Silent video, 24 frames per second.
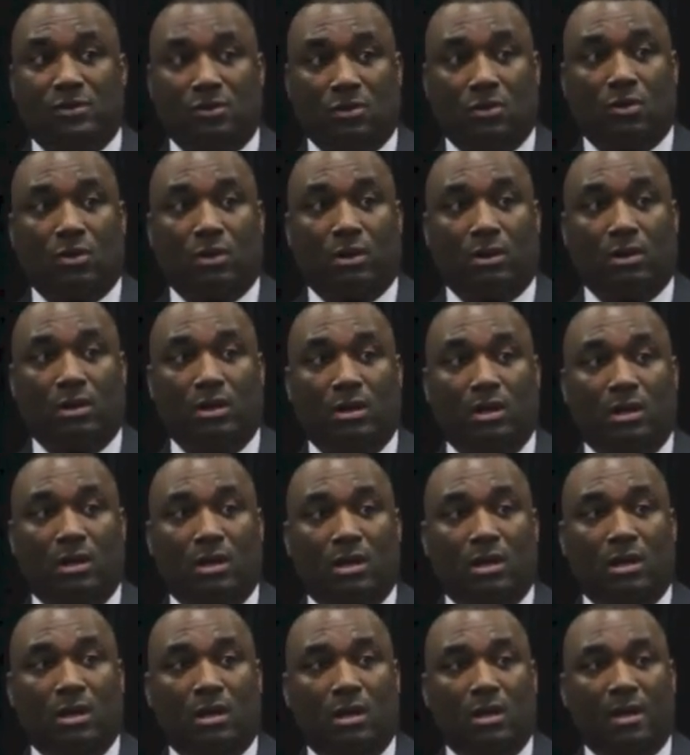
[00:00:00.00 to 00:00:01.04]
door.
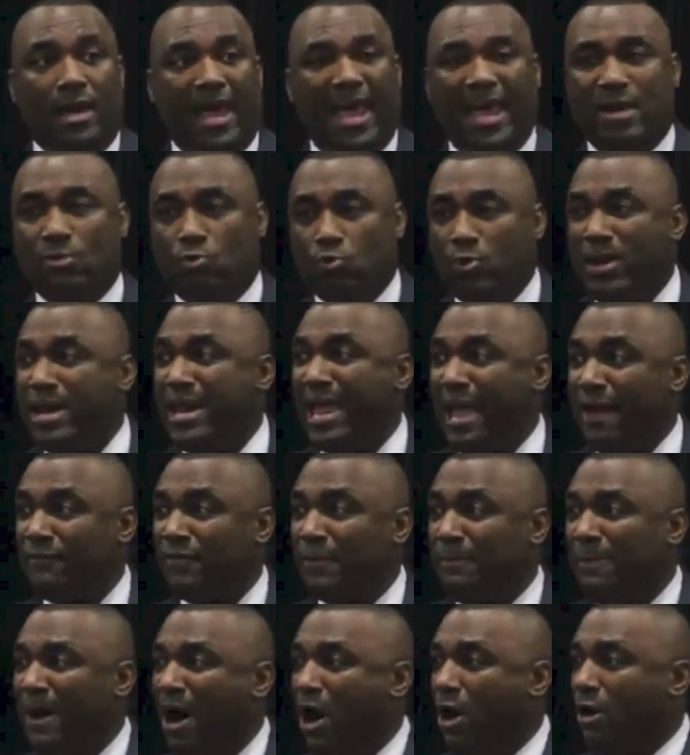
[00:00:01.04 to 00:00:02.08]
And we have
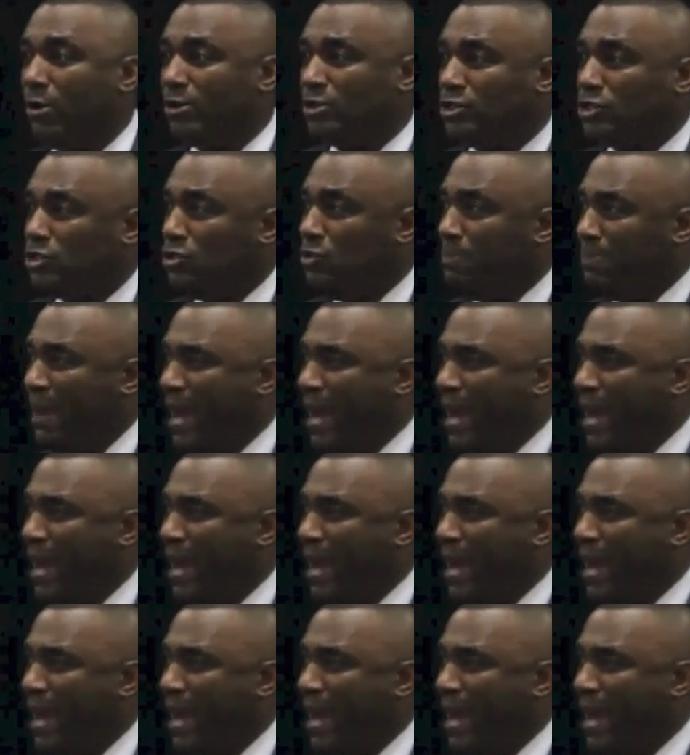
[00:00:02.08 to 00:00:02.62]
the power to